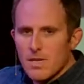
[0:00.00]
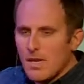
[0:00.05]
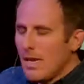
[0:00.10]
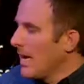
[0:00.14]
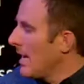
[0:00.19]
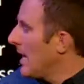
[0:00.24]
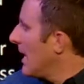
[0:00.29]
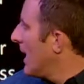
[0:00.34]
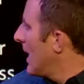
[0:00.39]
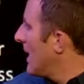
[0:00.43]

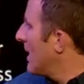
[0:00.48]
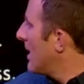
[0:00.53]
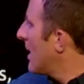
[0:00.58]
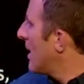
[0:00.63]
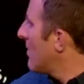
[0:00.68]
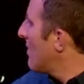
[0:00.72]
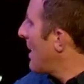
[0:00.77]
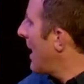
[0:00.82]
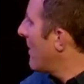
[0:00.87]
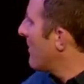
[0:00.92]
ended
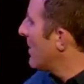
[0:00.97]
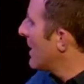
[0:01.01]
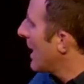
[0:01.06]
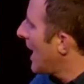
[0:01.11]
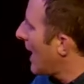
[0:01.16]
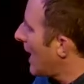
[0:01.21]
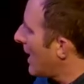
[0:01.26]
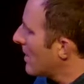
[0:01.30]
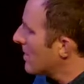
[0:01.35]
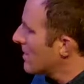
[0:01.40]
up having
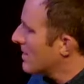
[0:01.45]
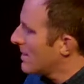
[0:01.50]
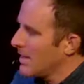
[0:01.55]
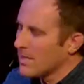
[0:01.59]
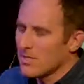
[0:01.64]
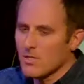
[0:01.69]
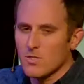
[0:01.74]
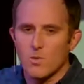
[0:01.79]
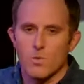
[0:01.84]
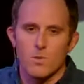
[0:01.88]
higher test
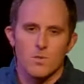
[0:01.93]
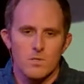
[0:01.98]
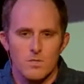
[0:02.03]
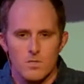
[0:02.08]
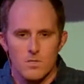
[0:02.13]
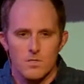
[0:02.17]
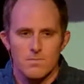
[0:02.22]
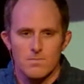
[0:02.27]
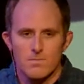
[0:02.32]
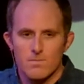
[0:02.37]

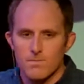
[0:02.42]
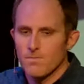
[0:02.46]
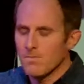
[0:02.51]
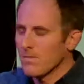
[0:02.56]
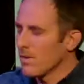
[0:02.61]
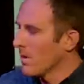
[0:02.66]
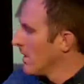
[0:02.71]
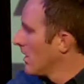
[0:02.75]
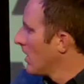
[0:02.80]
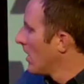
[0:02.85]
scores,
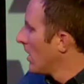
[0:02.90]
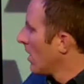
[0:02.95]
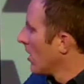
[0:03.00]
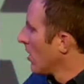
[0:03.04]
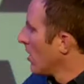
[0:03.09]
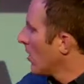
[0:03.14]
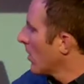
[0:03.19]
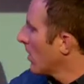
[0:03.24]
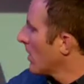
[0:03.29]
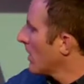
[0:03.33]

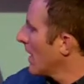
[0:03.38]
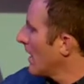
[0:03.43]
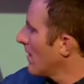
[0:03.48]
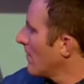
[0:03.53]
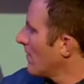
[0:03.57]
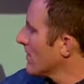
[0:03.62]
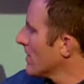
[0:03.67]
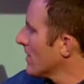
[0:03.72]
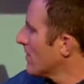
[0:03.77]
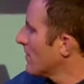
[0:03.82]
lower
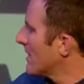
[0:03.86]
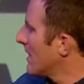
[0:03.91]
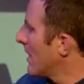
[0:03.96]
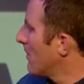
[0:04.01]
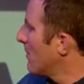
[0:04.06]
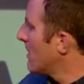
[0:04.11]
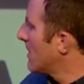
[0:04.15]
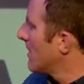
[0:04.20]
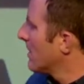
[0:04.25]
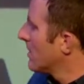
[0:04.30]
levels of
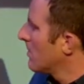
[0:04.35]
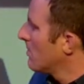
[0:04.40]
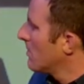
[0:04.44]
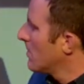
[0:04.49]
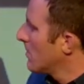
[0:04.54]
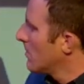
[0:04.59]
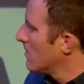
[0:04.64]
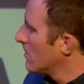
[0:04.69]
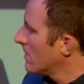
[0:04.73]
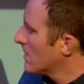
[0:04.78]
substance
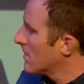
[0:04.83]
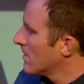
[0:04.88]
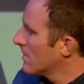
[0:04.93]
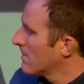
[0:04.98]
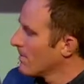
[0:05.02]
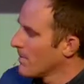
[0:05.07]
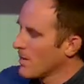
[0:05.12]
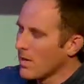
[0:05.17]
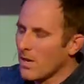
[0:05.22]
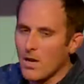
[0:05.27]
abuse,
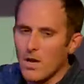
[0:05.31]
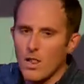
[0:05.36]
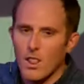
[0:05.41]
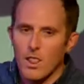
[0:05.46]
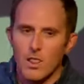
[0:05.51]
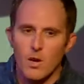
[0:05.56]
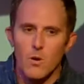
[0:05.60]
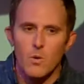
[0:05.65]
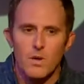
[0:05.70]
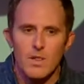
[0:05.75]

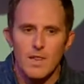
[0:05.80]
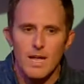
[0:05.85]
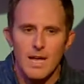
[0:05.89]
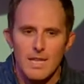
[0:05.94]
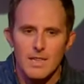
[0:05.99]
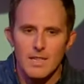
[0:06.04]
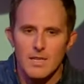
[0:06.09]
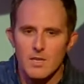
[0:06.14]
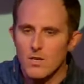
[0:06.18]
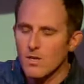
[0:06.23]
lower
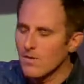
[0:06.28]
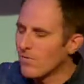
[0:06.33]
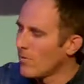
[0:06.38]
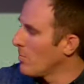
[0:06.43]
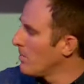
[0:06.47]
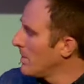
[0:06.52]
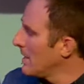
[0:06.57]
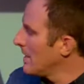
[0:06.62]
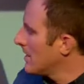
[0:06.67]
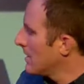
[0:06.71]
likelihood of
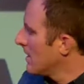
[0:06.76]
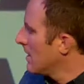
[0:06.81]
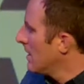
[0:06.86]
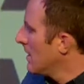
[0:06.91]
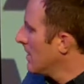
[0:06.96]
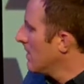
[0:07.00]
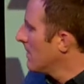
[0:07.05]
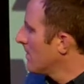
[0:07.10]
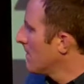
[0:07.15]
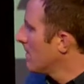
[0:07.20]
obesity,
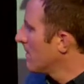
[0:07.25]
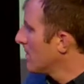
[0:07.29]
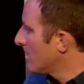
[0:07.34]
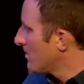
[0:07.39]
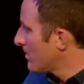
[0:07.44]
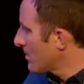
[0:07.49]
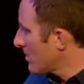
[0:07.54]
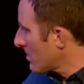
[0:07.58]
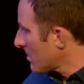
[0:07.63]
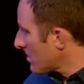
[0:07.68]

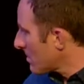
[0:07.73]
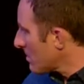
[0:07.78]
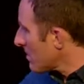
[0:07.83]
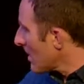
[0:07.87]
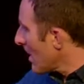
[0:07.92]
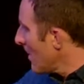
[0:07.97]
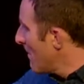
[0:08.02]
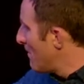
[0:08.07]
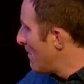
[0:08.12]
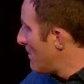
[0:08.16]

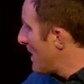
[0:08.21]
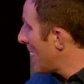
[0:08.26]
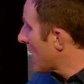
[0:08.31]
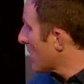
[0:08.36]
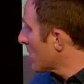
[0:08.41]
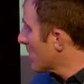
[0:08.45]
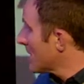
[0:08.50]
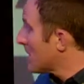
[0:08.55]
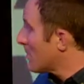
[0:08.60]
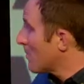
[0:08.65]
better
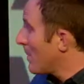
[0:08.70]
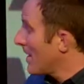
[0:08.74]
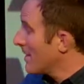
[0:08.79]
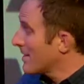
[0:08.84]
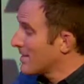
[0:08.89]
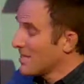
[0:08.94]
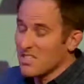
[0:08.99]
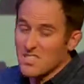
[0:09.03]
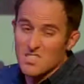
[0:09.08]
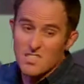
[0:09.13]

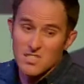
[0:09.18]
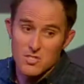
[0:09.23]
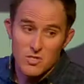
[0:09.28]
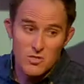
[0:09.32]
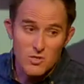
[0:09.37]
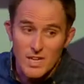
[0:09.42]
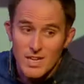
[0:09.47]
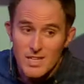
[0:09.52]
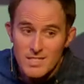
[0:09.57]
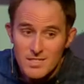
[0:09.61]
responses to
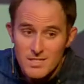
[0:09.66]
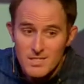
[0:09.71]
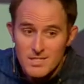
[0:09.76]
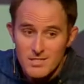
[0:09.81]
stress,